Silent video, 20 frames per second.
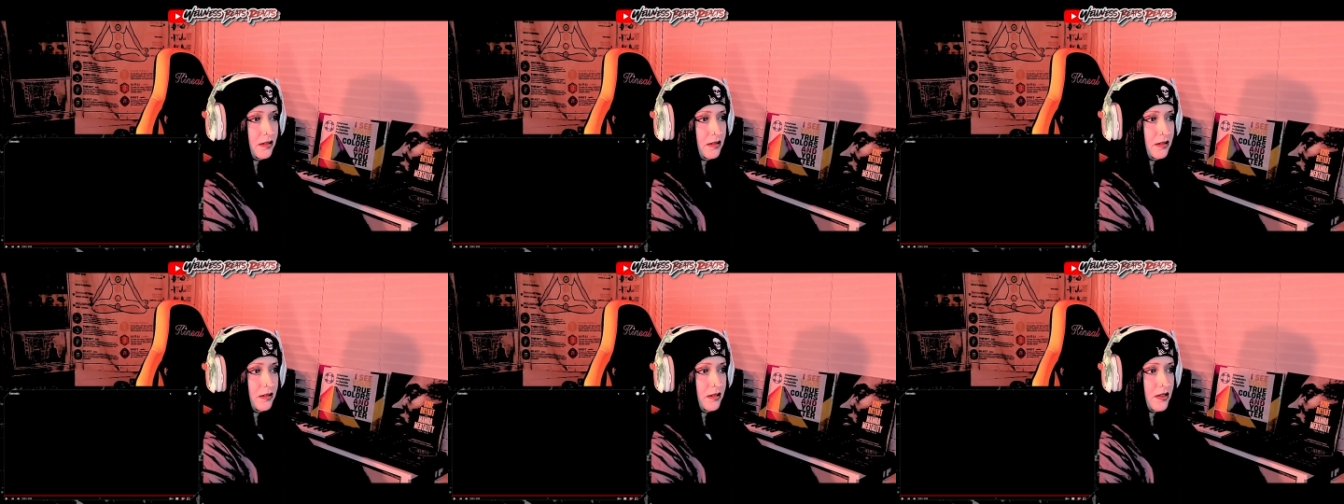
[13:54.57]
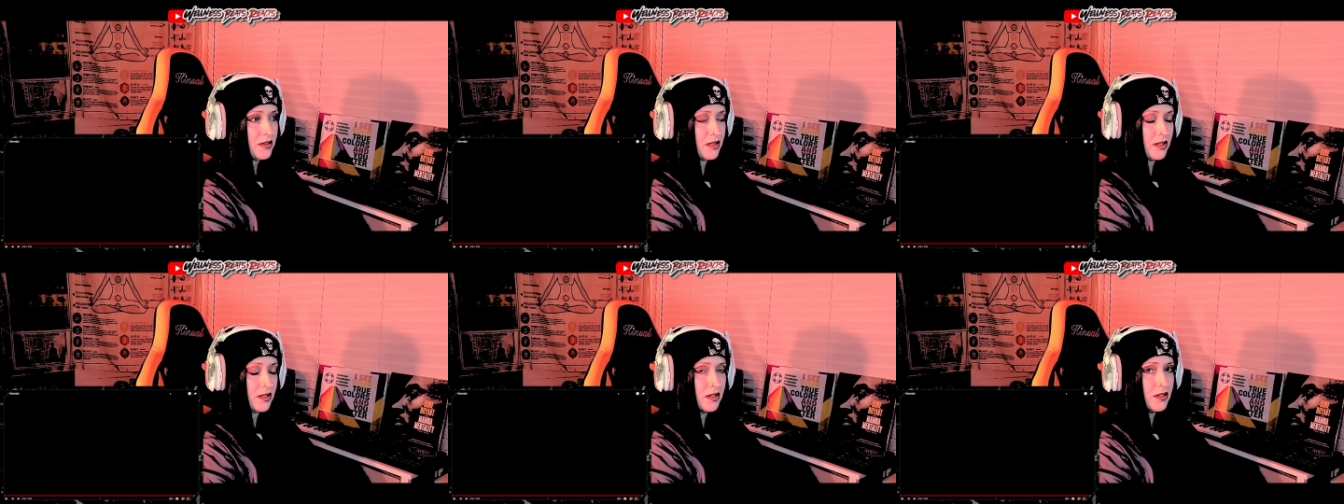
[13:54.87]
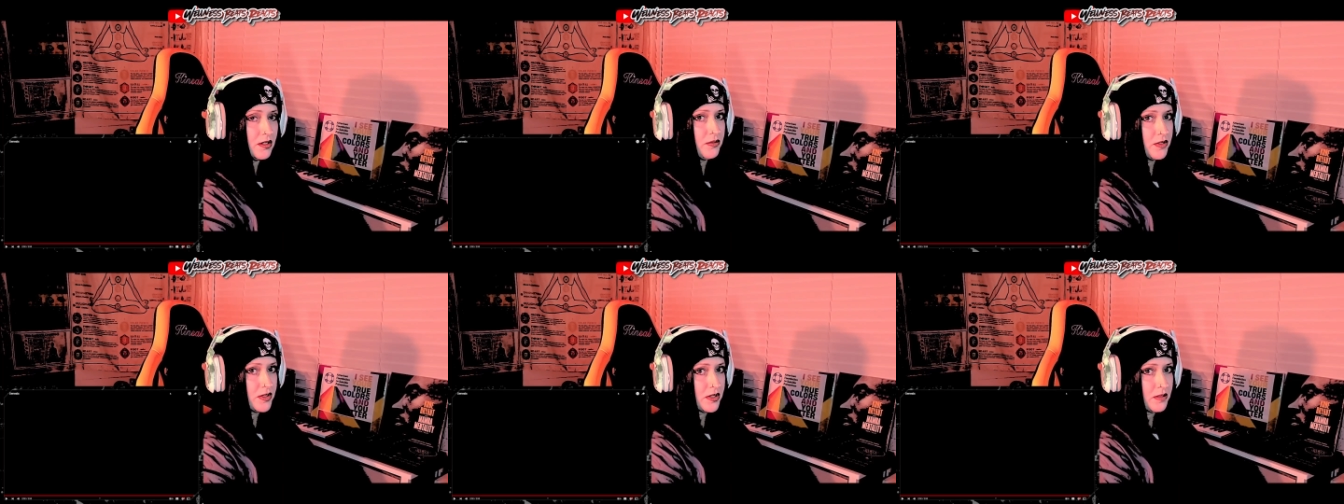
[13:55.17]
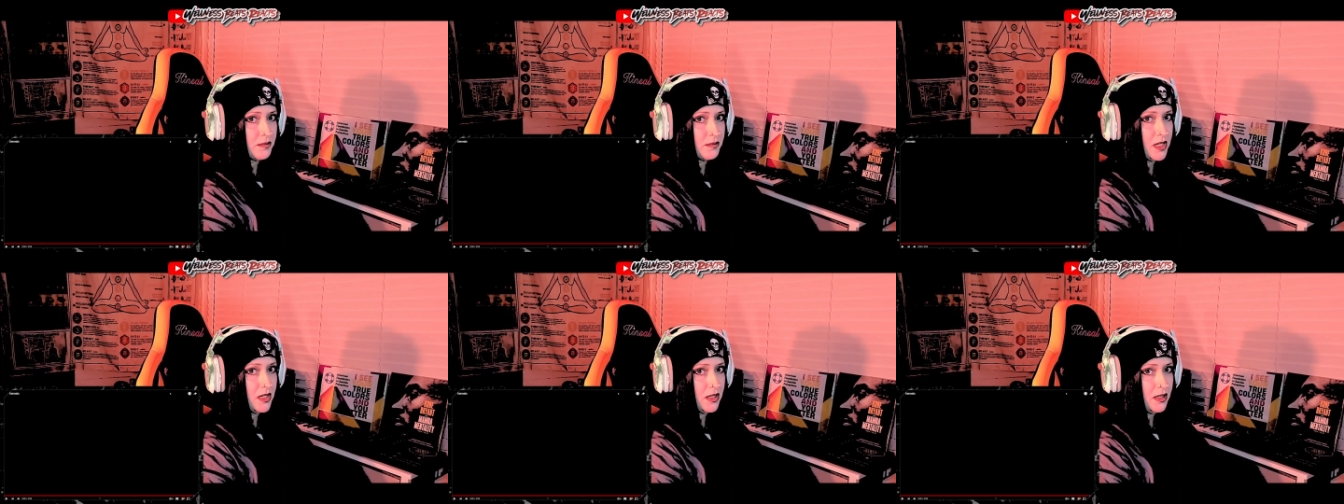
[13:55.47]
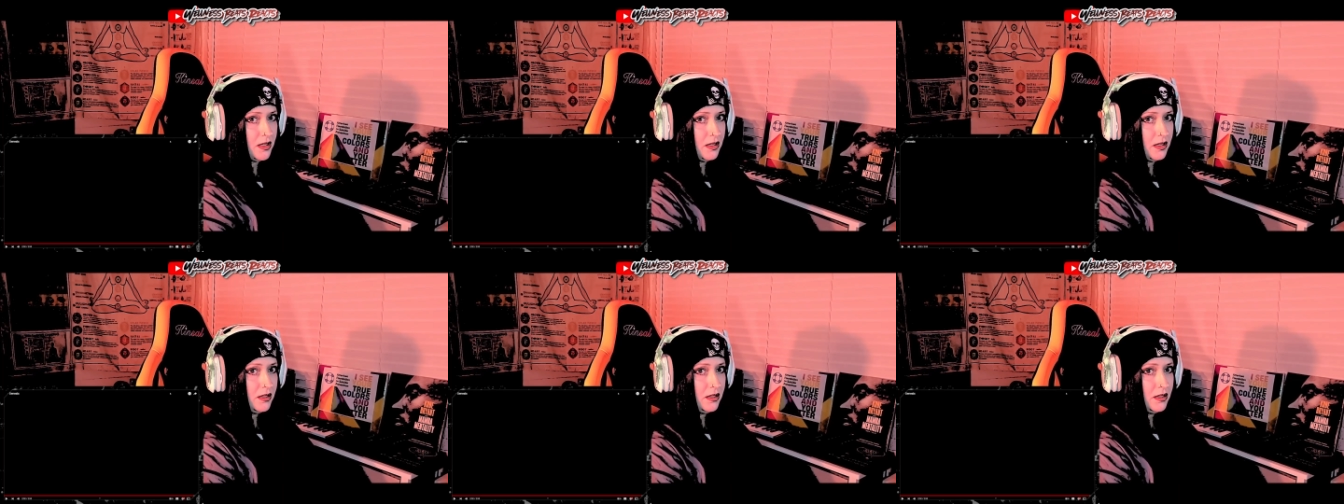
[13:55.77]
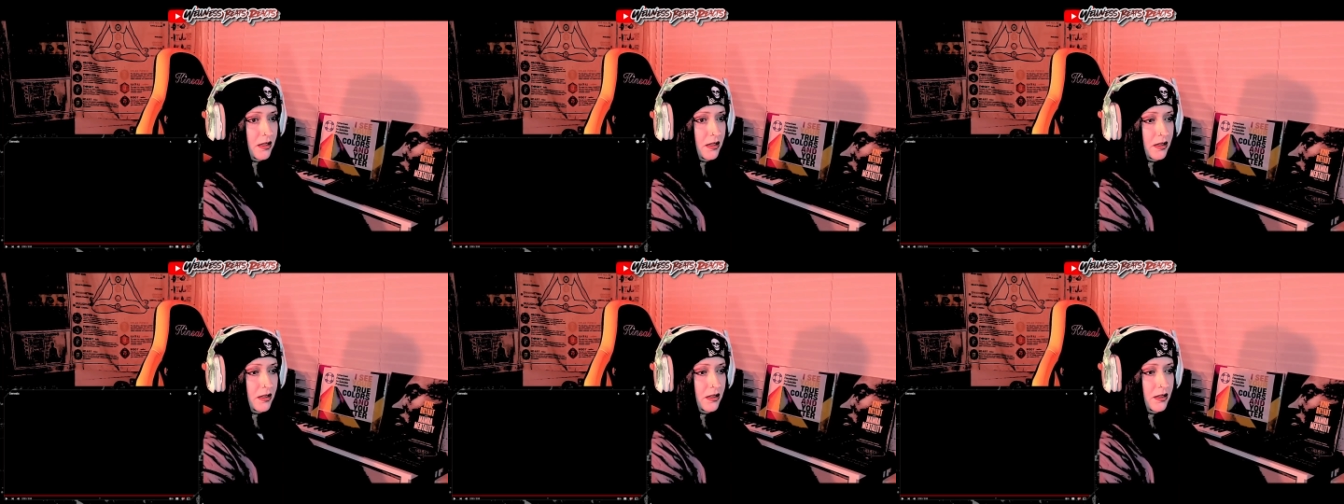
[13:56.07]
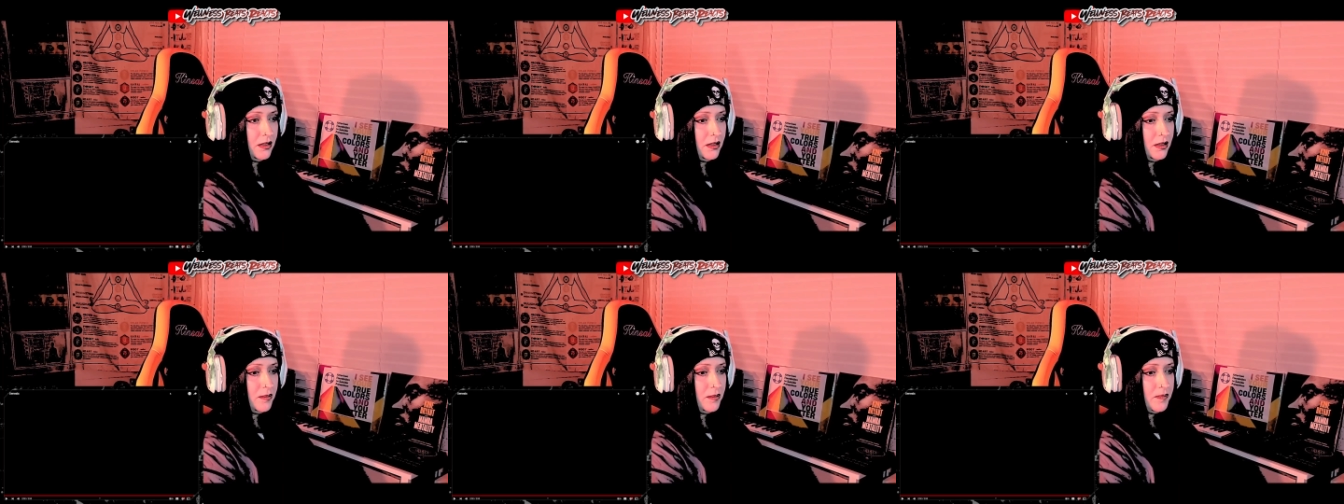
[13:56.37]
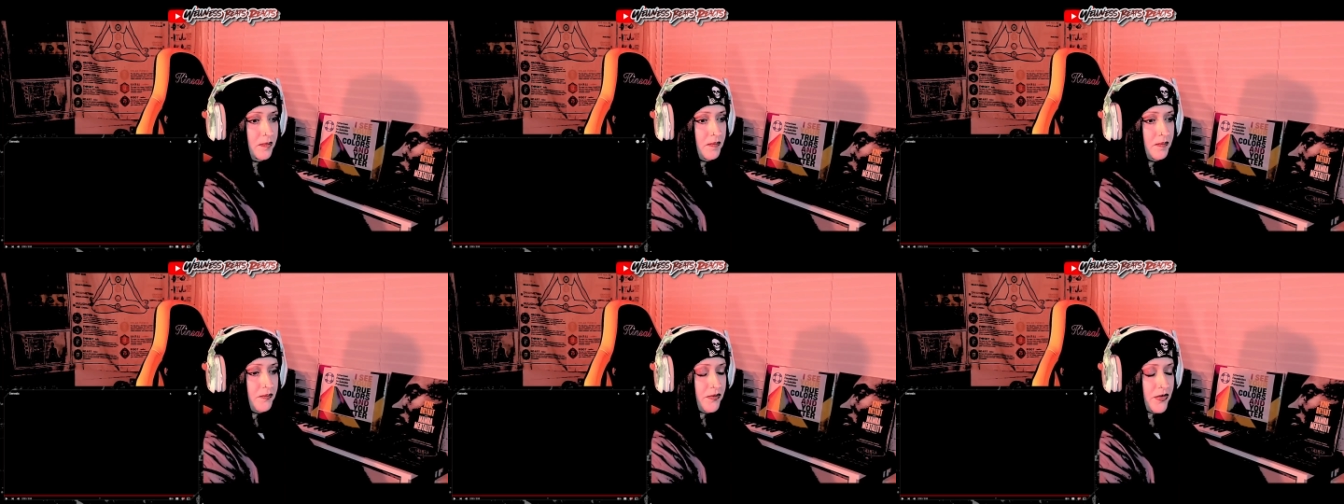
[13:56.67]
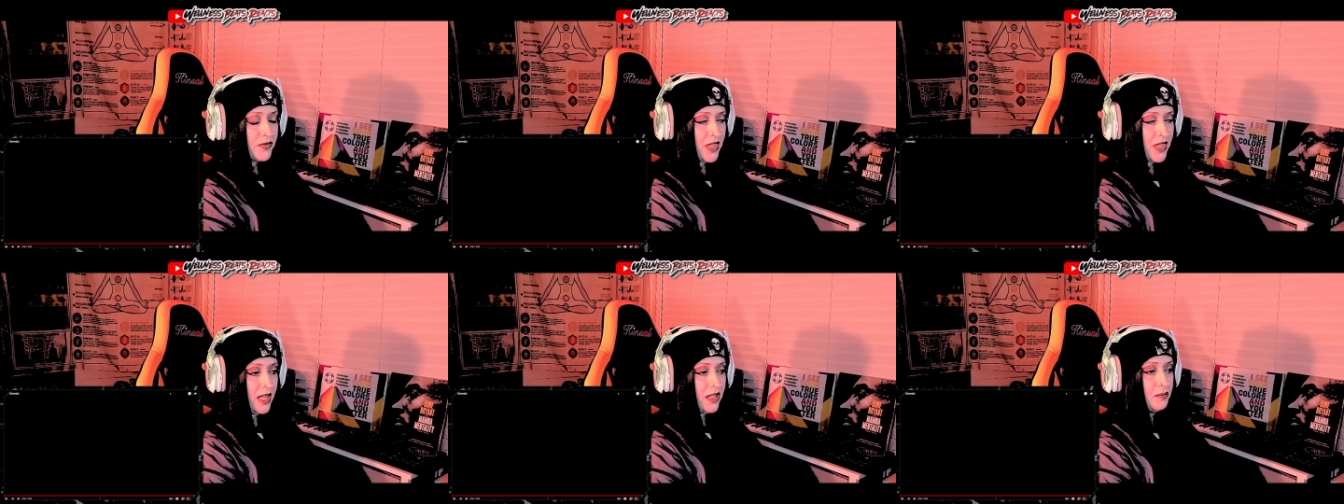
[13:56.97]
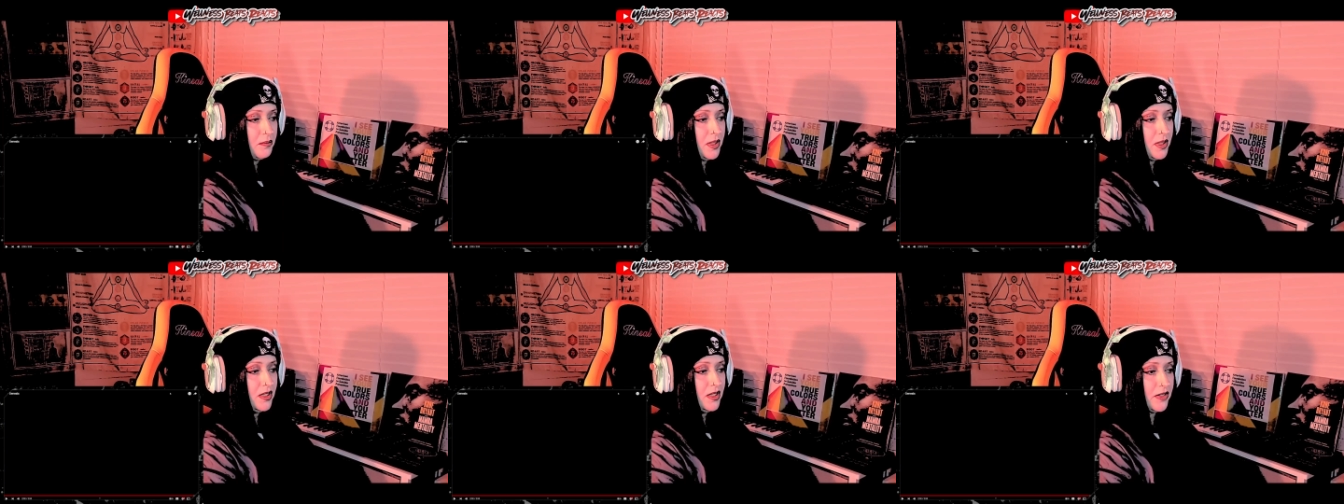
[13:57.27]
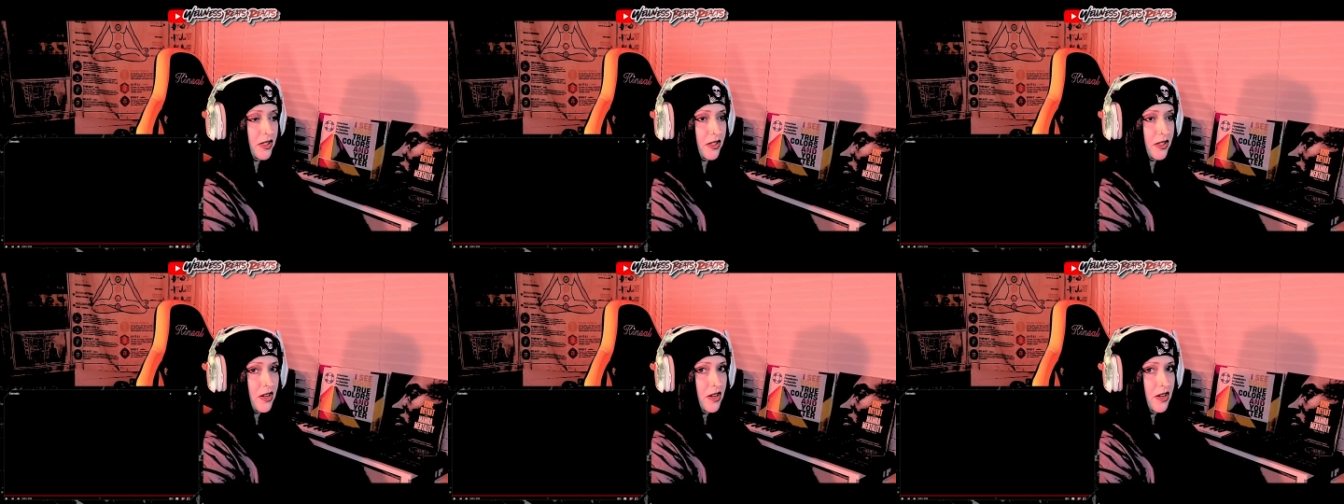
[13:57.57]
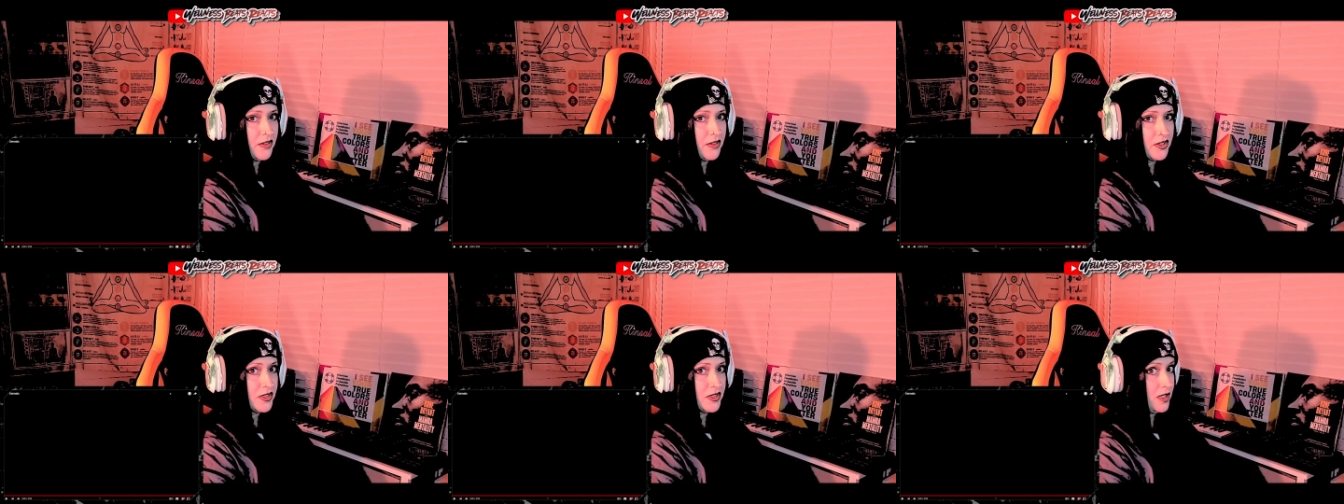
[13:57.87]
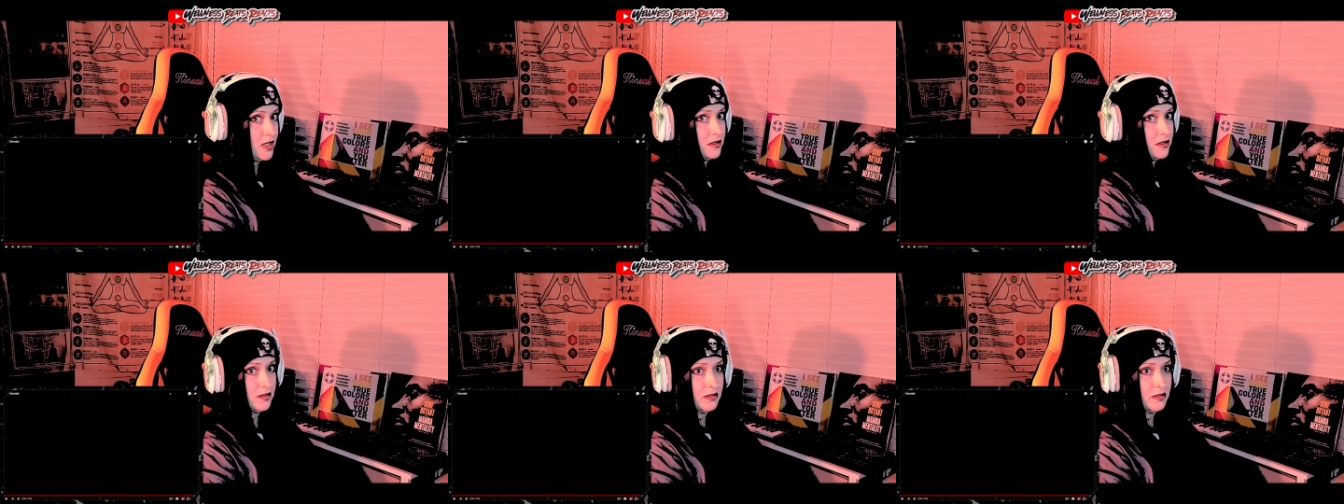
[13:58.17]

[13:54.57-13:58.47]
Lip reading: is gonna do for somebody. That can be even a conversation.